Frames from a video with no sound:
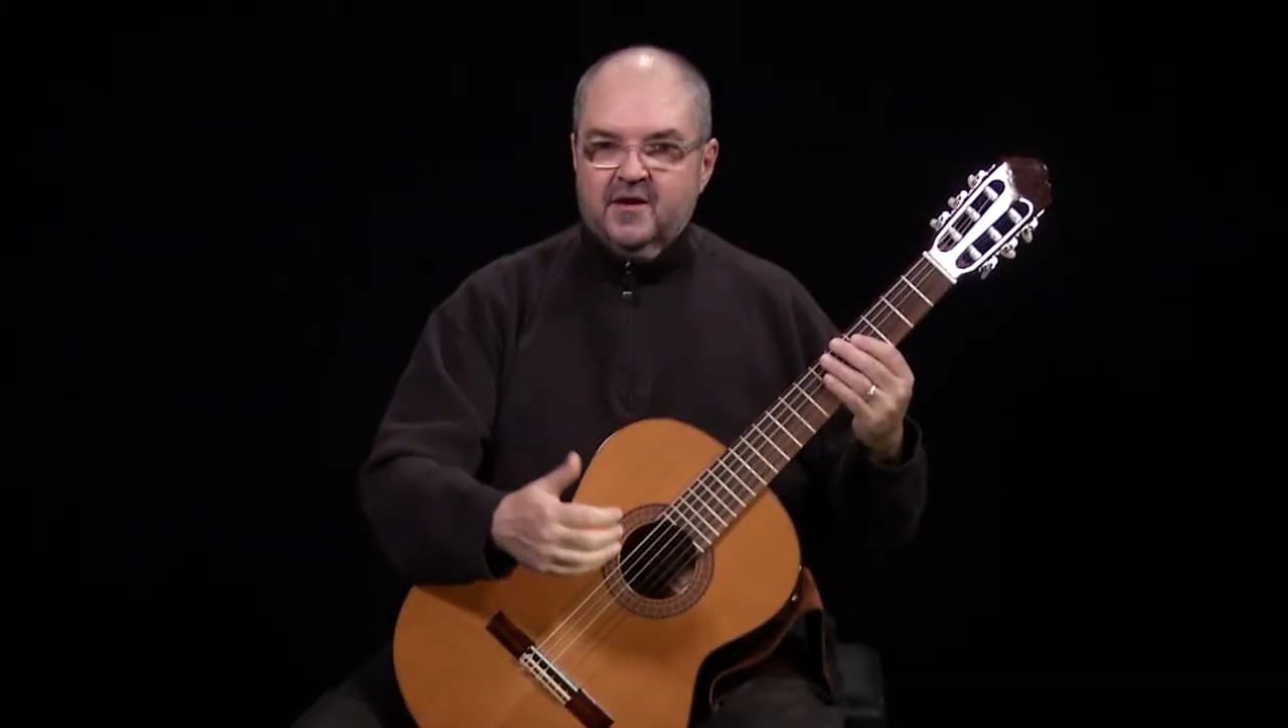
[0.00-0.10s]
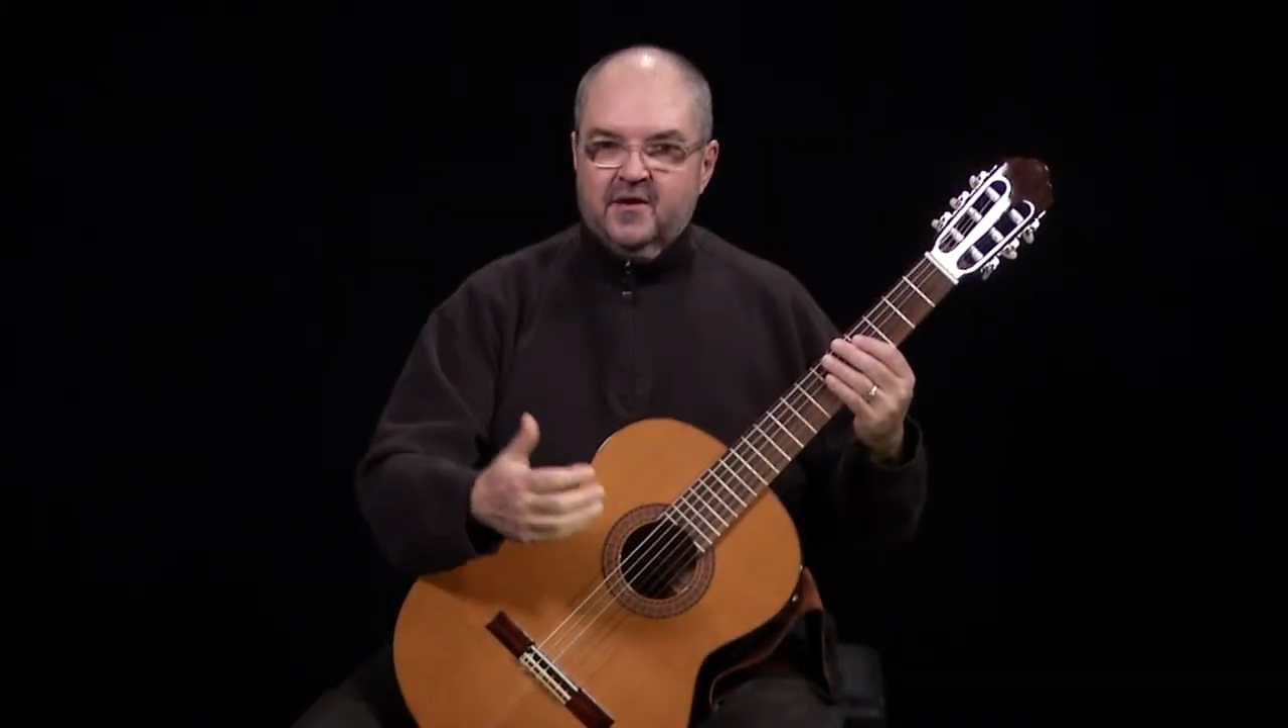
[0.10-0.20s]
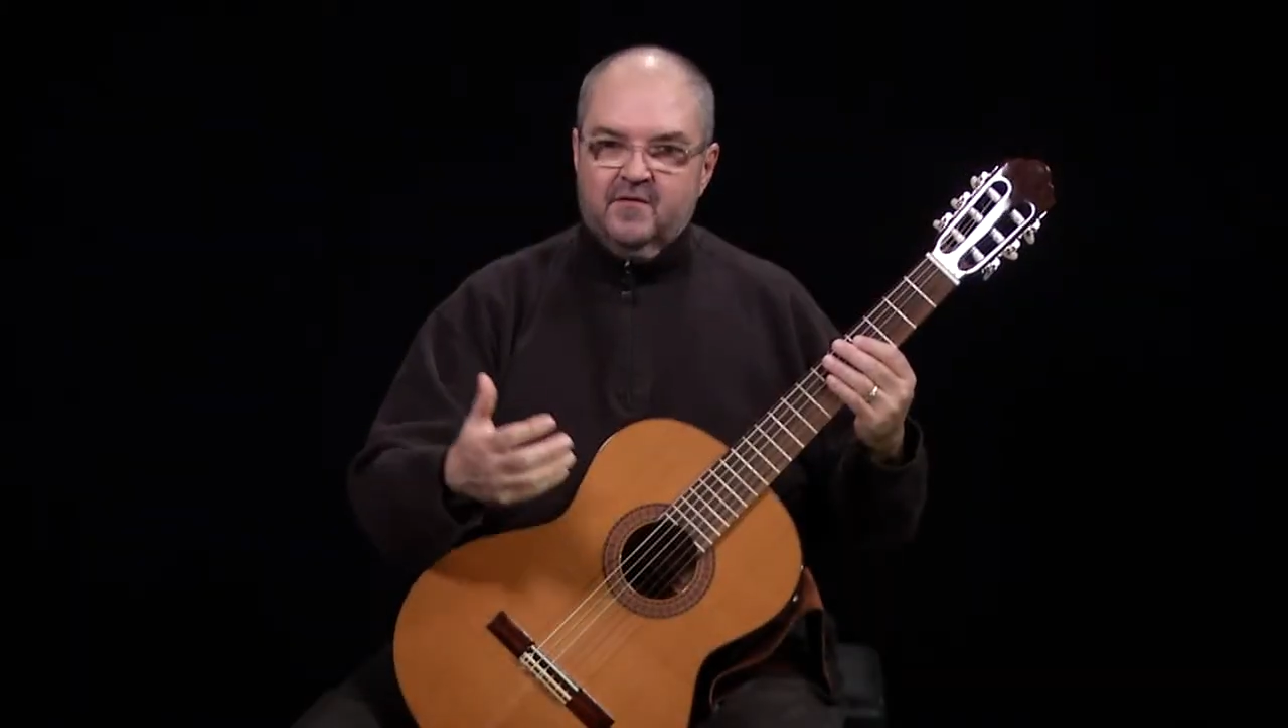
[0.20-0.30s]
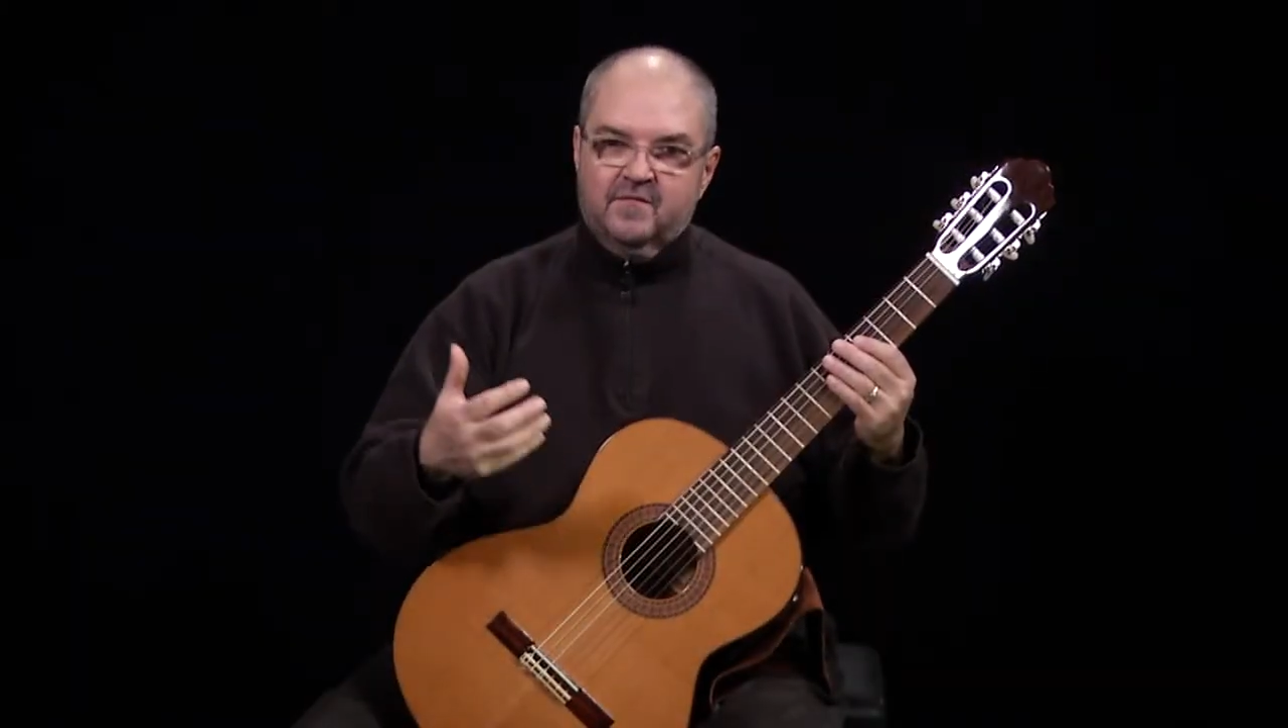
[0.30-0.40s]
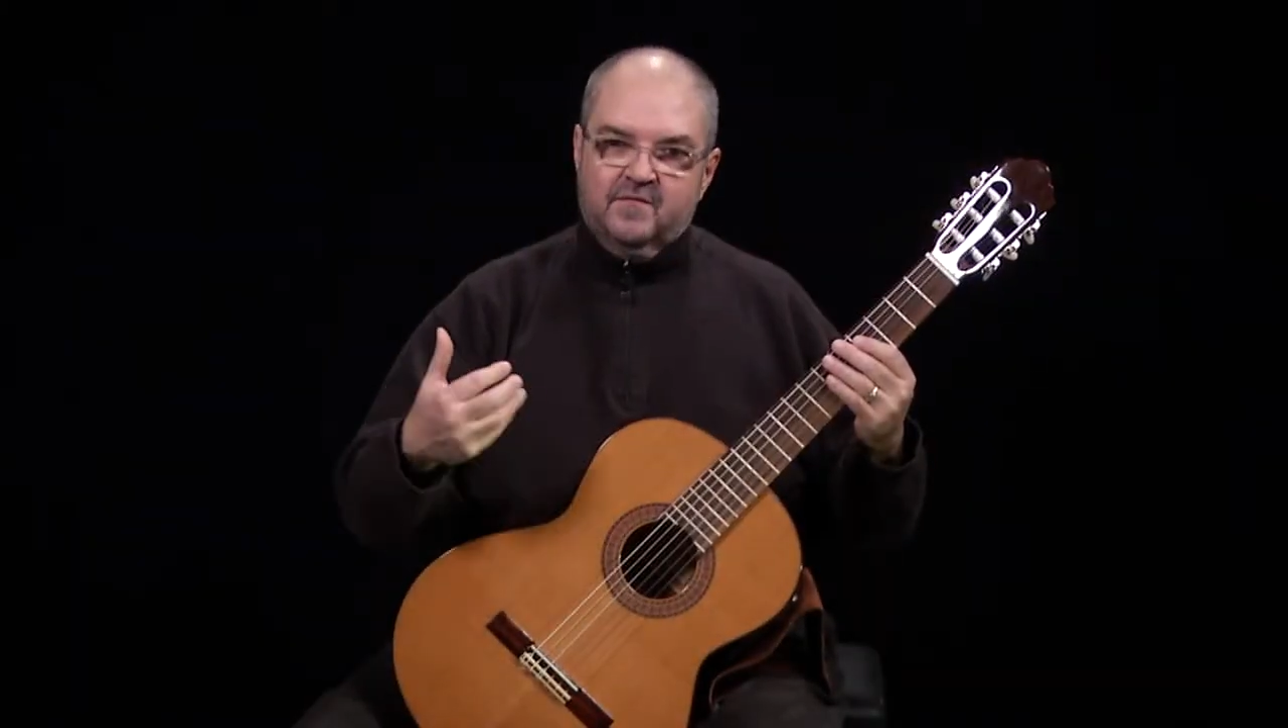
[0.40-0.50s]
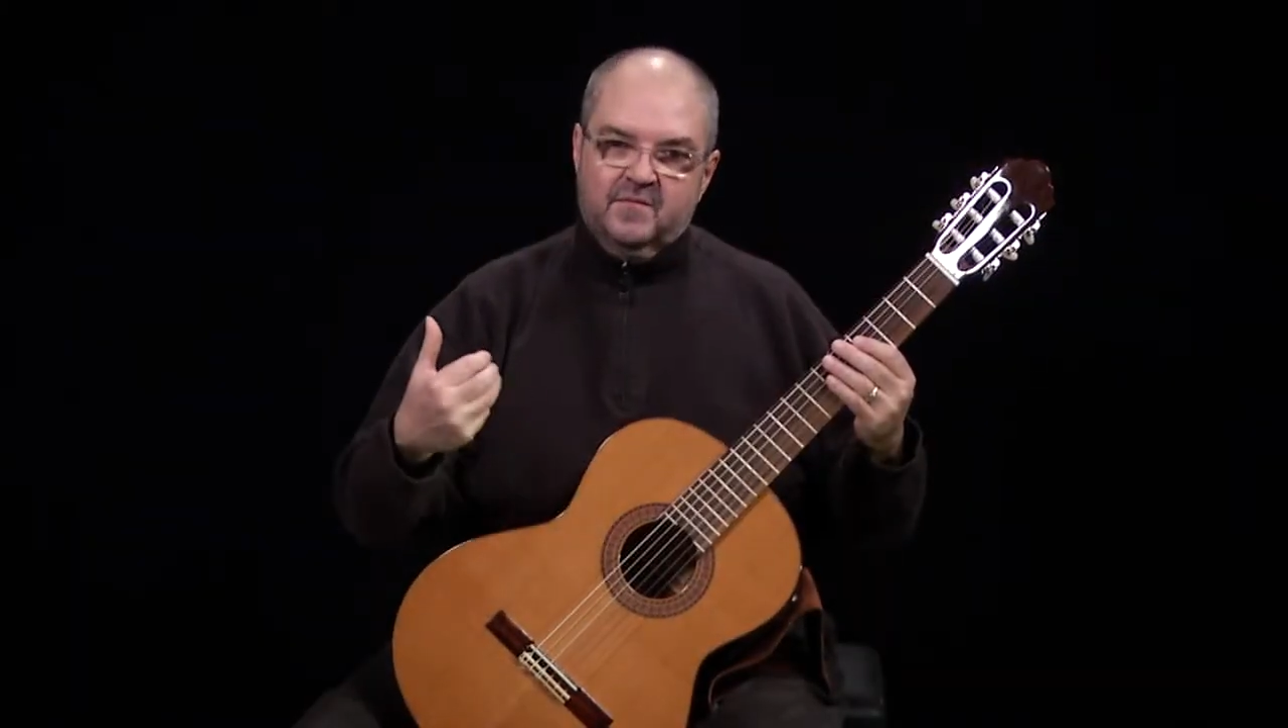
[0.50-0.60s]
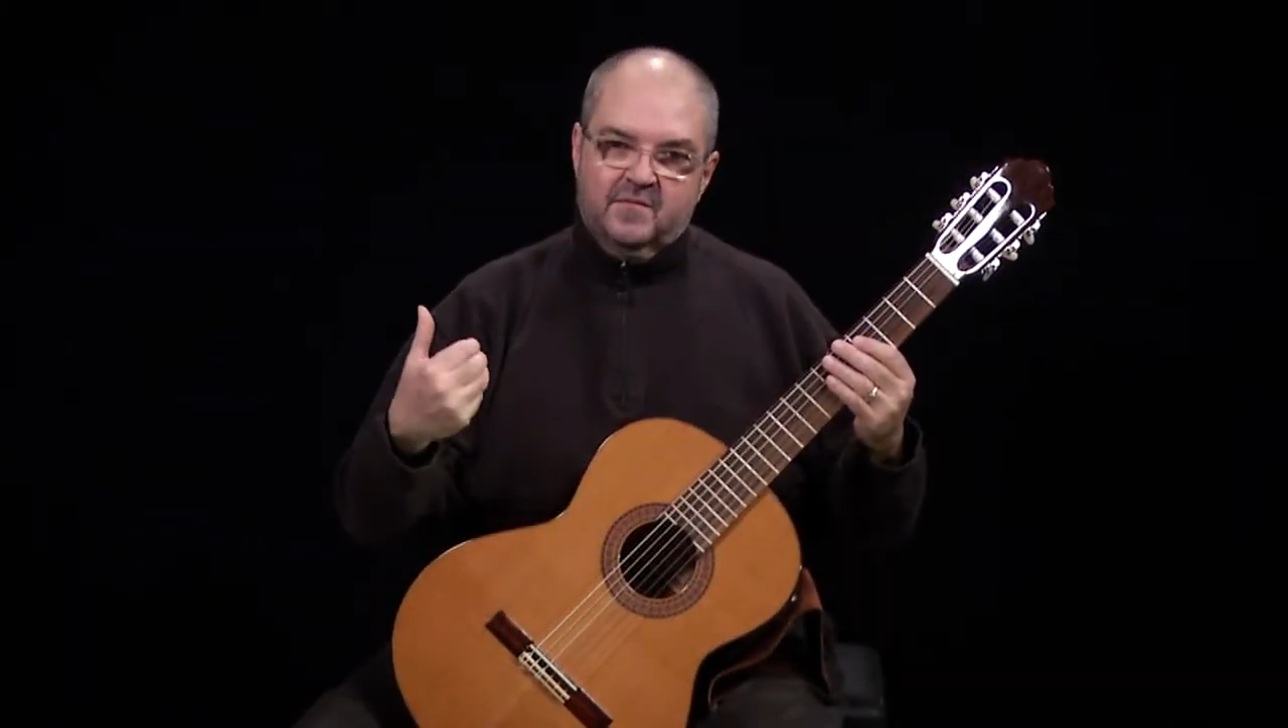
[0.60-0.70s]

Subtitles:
of